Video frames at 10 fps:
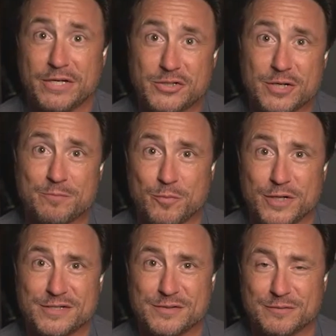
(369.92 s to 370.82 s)
Bishop
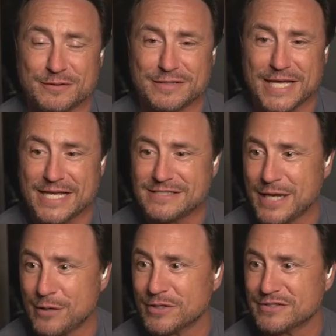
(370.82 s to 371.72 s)
was Lance
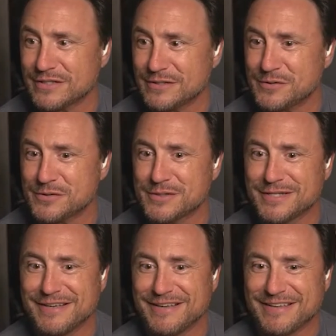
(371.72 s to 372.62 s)
Henriksen's
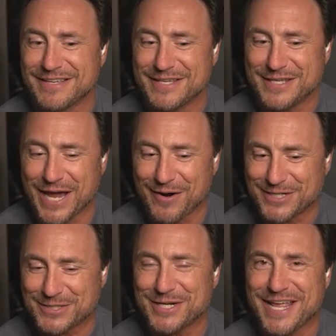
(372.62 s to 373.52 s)

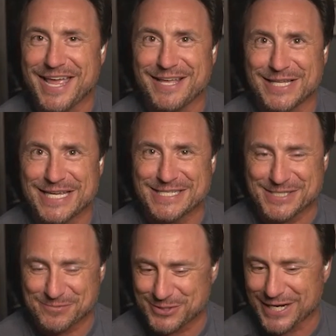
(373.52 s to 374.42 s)
character in
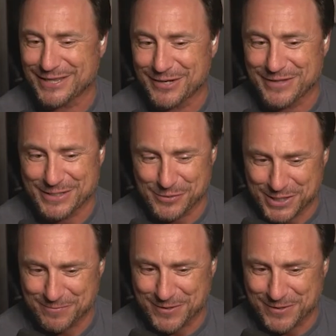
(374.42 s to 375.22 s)
Aliens, which I love that you keep